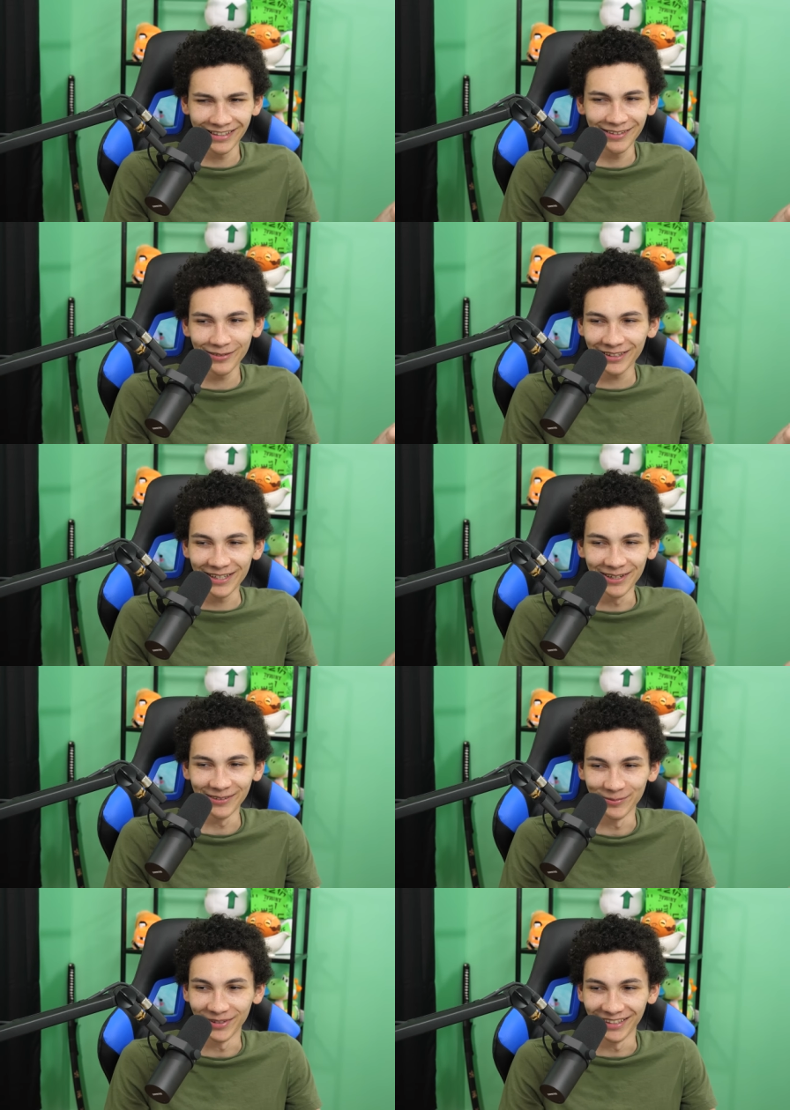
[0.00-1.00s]
didn't really
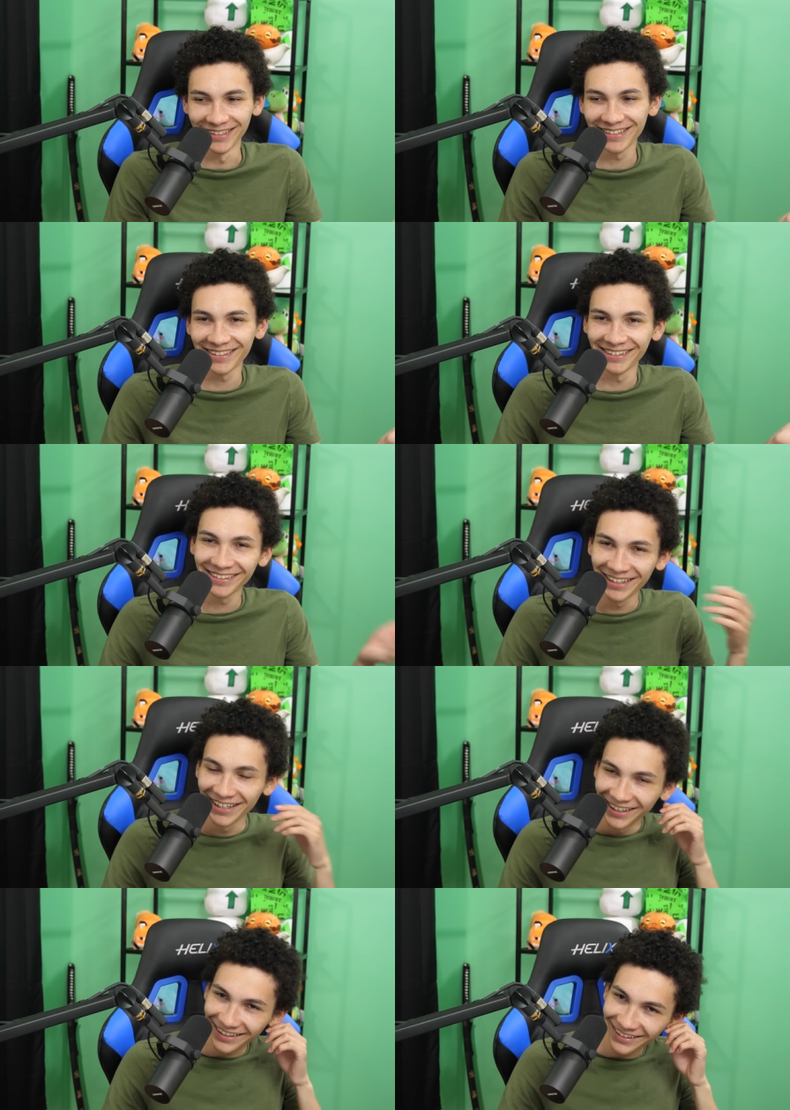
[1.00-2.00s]
know much.
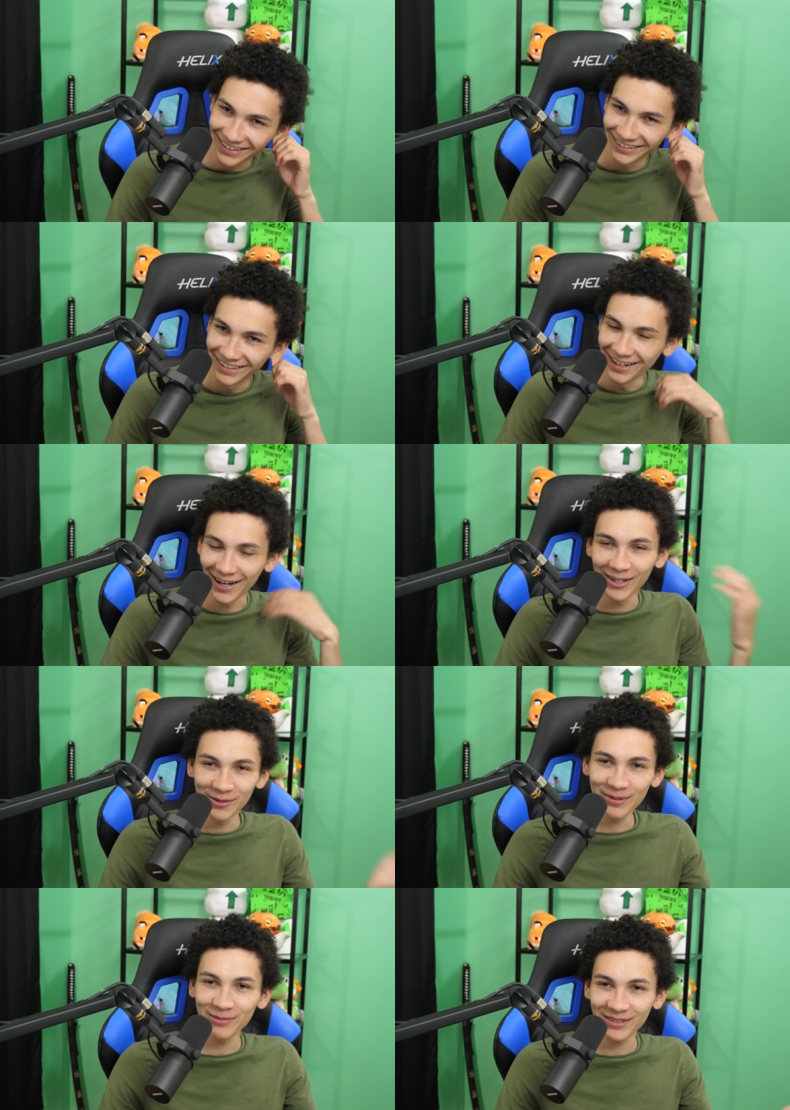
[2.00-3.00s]
I
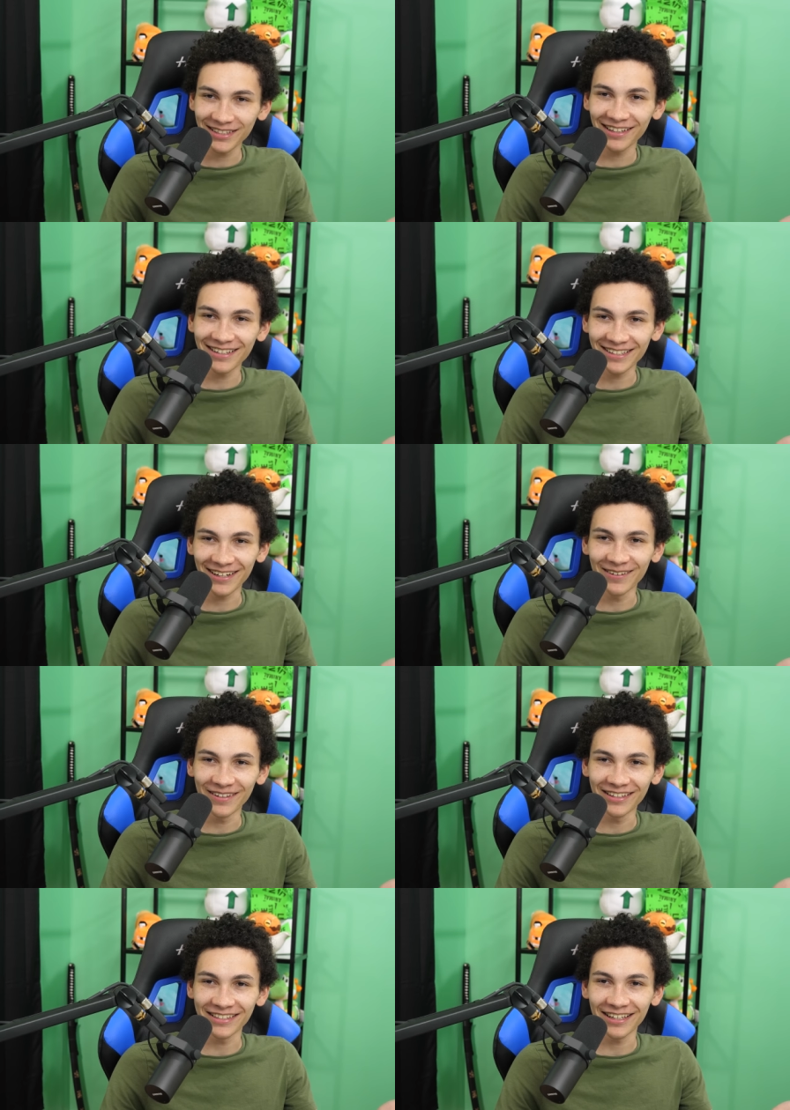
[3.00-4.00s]
know people said I should go
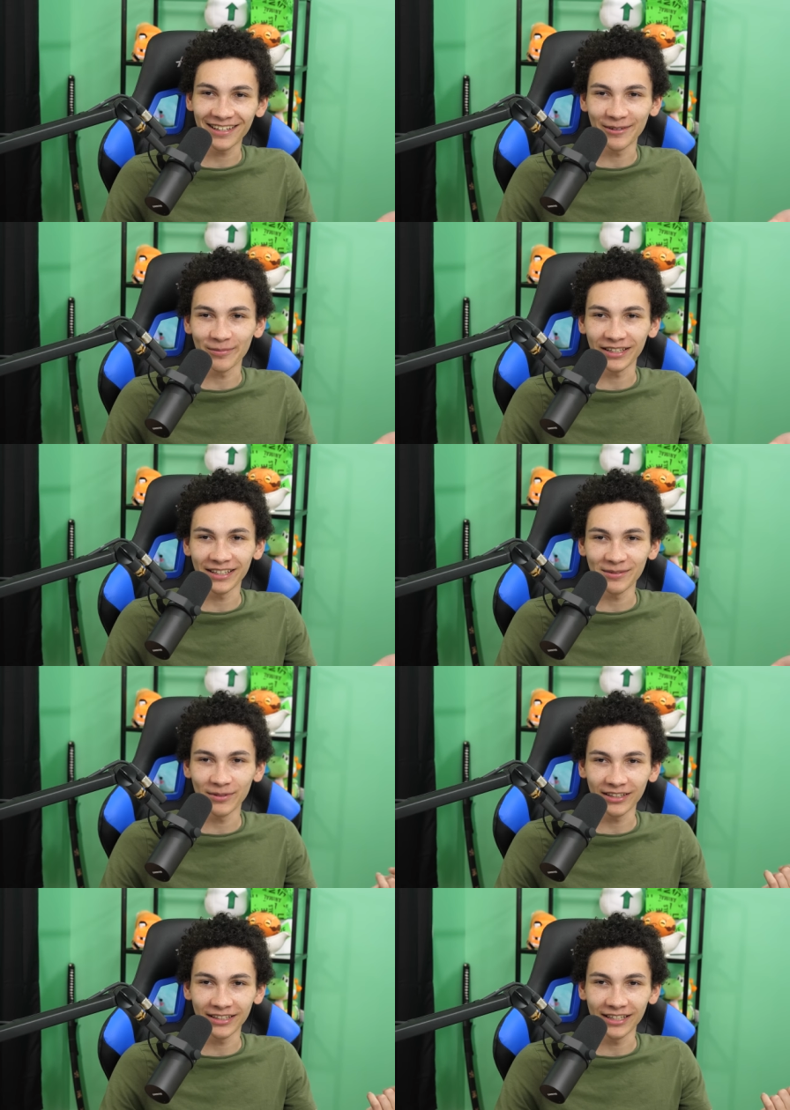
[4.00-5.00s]
get a second opinion,
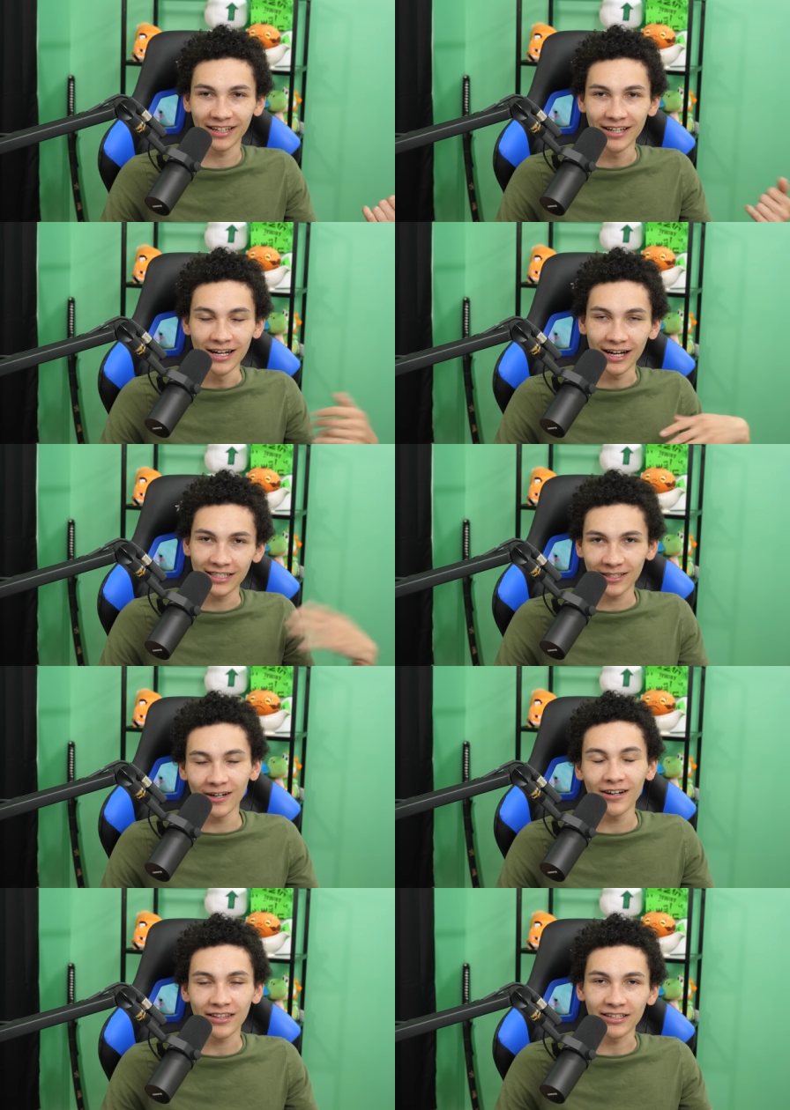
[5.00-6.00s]
but like I
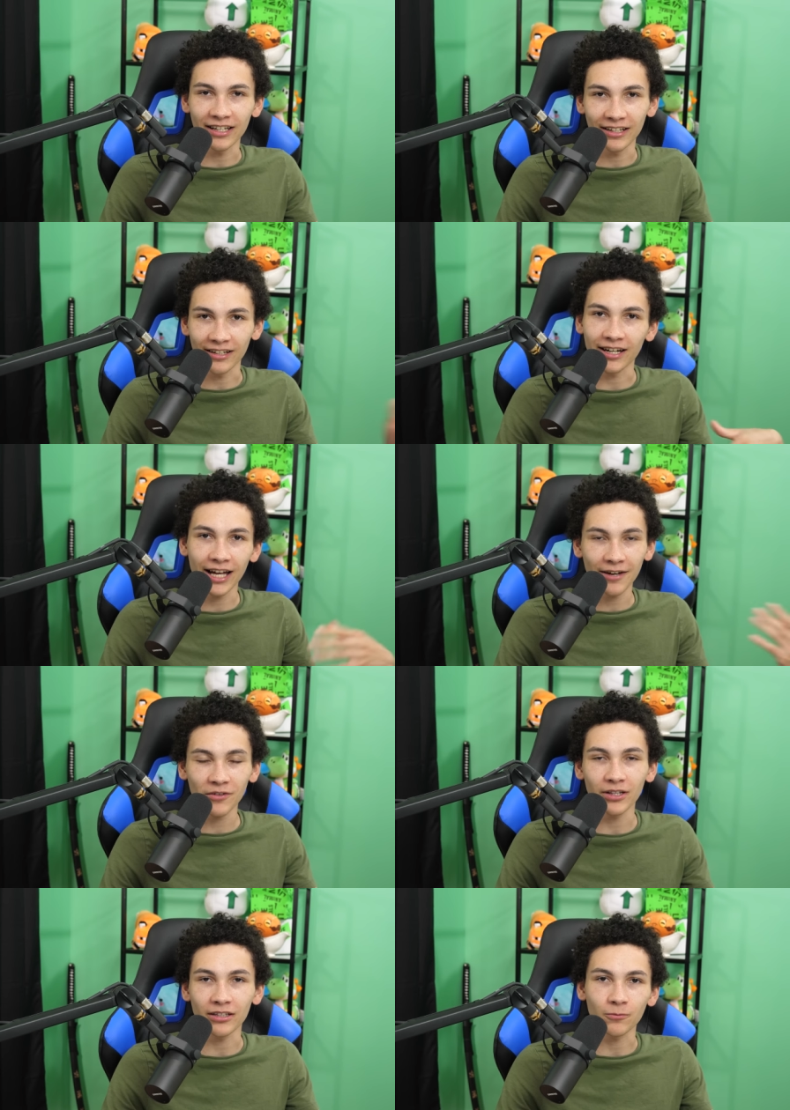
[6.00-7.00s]
saw the data. I have
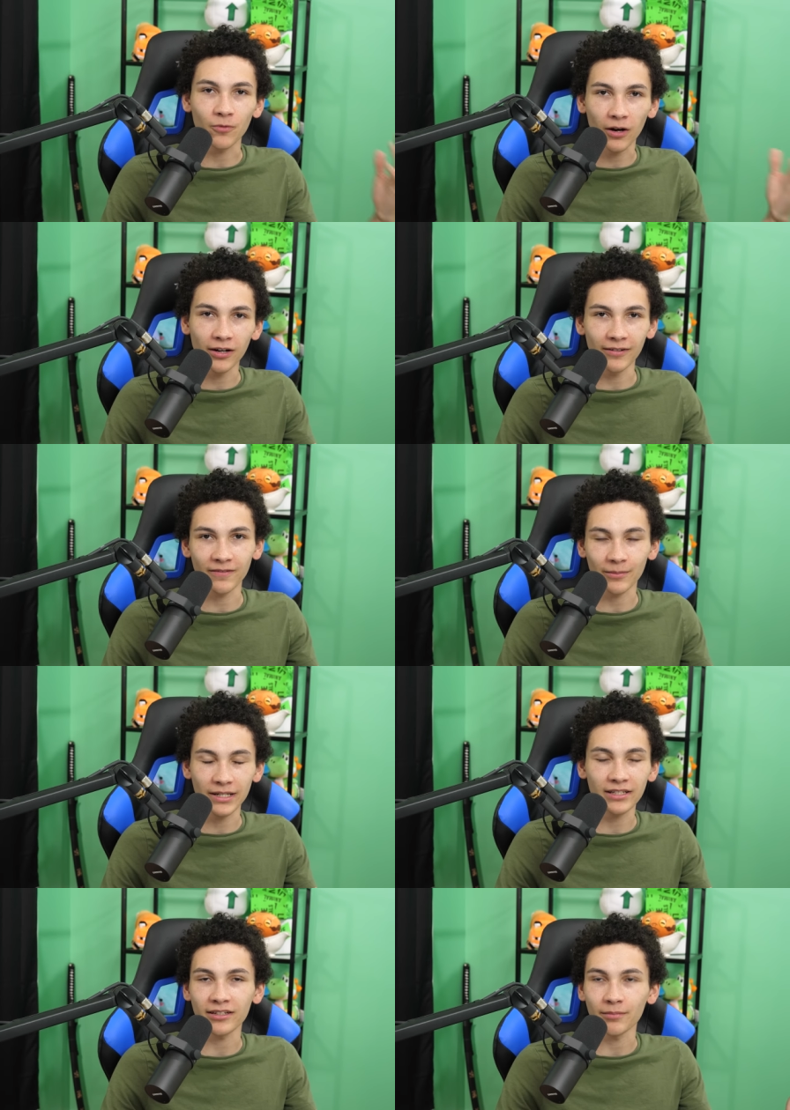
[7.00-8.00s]
all the raw
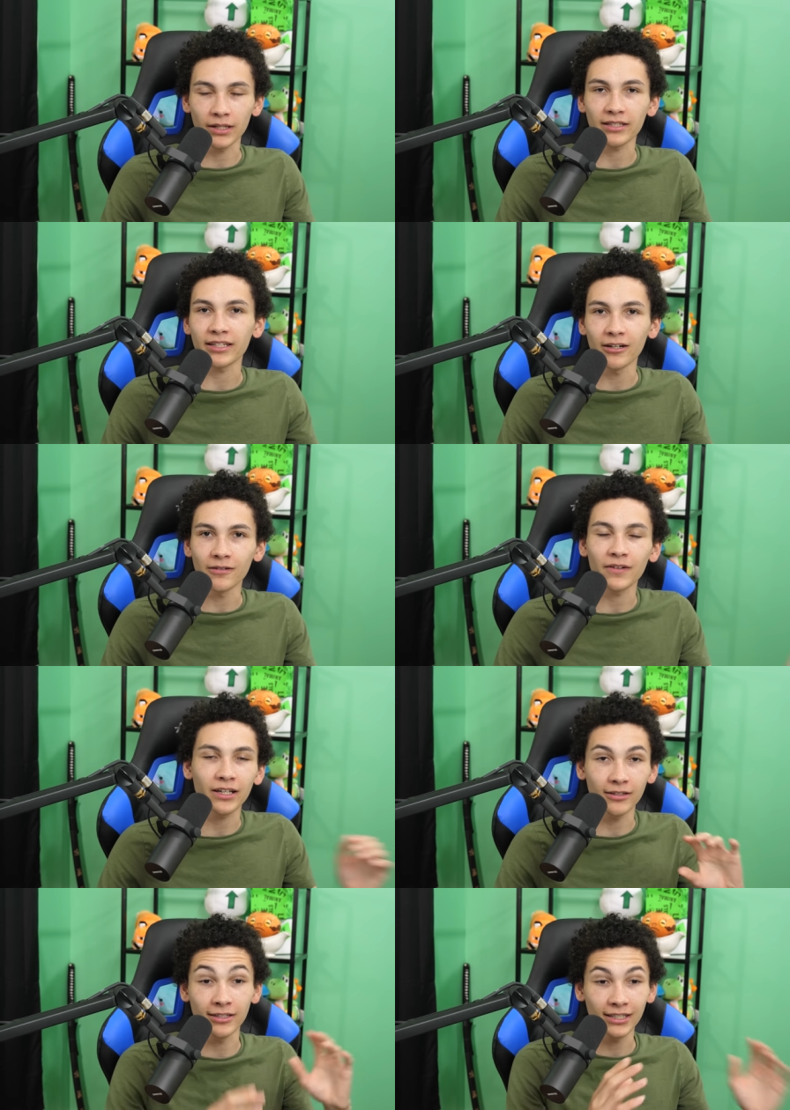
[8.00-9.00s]
information myself. I
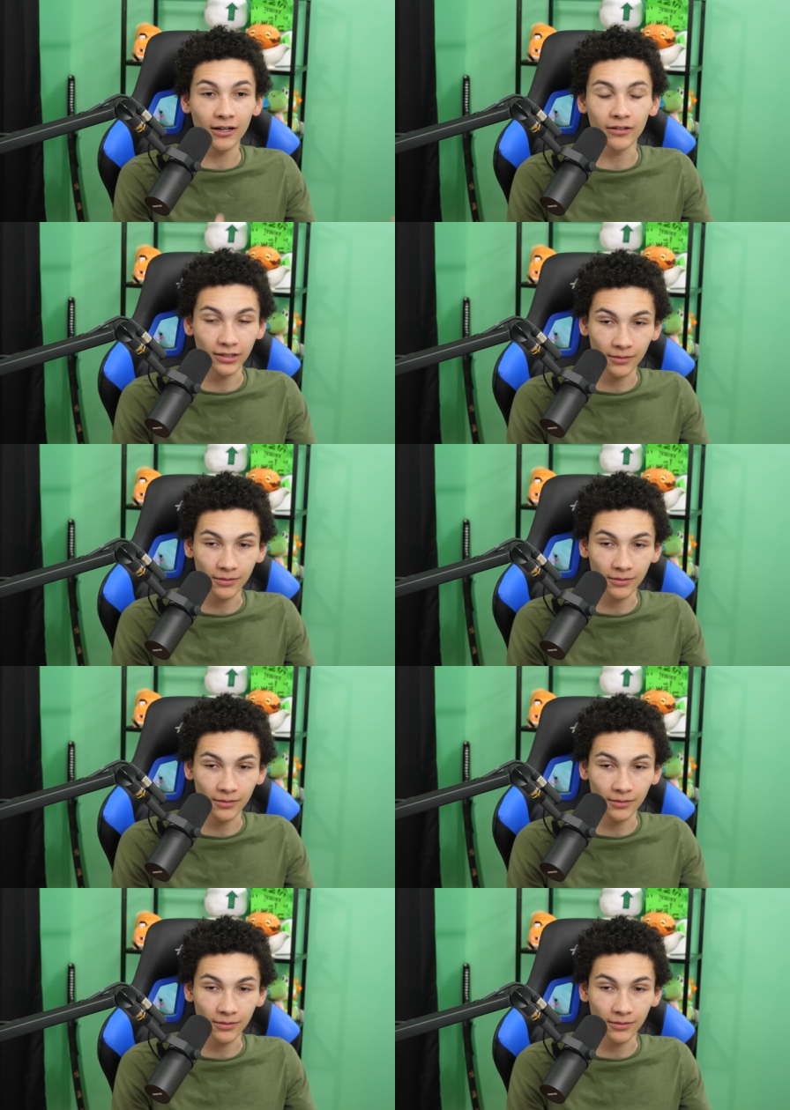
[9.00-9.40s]
could see all the